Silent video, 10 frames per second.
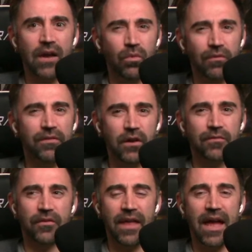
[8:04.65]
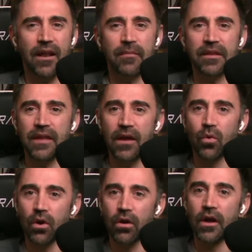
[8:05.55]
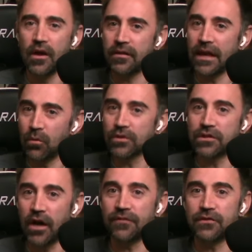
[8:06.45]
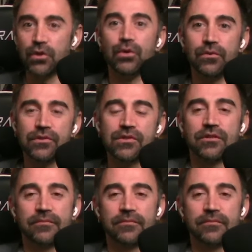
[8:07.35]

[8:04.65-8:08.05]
of revered for that. I mean, they were tough dudes.